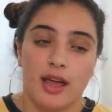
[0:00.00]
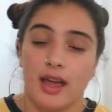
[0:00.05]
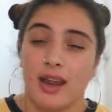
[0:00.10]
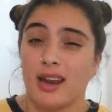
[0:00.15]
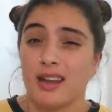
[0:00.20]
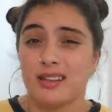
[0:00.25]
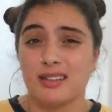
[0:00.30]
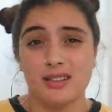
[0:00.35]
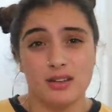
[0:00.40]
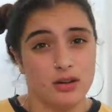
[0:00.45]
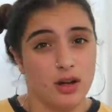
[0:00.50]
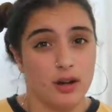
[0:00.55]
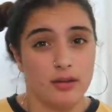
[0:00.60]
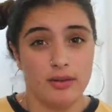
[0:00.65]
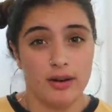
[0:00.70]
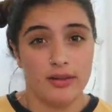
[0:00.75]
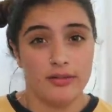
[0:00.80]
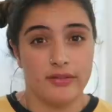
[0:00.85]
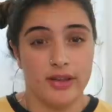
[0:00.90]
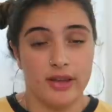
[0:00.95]
And I still got
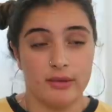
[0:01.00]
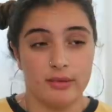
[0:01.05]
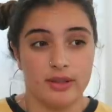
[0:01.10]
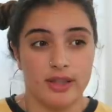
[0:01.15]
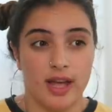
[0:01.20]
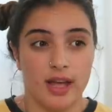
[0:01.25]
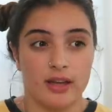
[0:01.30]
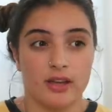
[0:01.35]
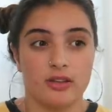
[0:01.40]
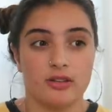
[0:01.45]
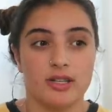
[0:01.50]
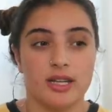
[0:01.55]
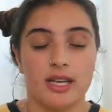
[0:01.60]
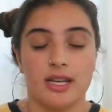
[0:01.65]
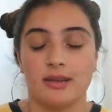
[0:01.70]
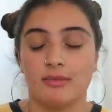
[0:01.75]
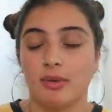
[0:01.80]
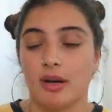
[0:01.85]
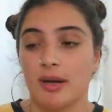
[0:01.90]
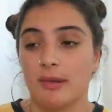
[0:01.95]
rid of it with
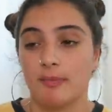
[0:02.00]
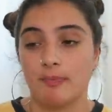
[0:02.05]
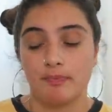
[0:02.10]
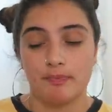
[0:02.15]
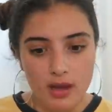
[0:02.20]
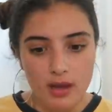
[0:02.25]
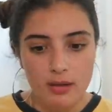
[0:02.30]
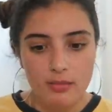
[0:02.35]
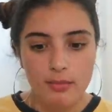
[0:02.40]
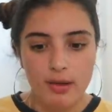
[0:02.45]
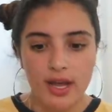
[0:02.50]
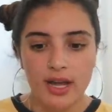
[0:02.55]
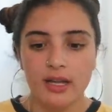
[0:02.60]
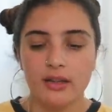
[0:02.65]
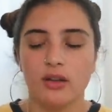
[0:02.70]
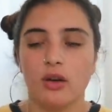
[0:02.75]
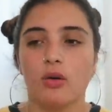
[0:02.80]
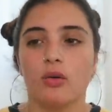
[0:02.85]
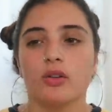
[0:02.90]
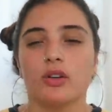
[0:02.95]
Accutane, but
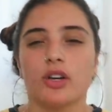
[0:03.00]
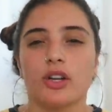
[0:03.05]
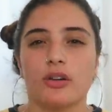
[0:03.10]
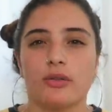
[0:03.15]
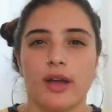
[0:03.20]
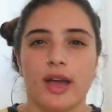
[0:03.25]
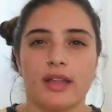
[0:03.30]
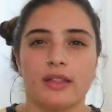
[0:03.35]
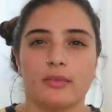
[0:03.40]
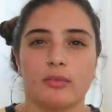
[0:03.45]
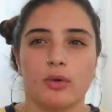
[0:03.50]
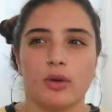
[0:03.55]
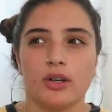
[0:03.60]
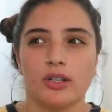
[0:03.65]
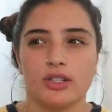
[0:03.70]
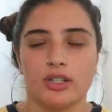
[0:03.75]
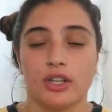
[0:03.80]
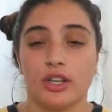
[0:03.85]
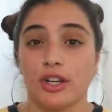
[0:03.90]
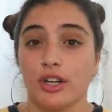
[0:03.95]
man, the older you get, the more
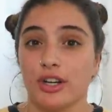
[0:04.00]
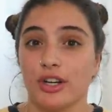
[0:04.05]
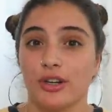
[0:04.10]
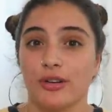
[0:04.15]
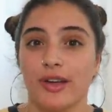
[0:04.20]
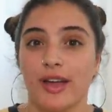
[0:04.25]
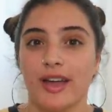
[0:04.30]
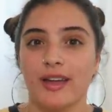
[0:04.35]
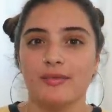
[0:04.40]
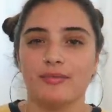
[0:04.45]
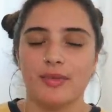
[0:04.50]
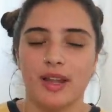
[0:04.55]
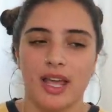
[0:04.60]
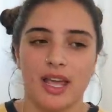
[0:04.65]
insecure you get.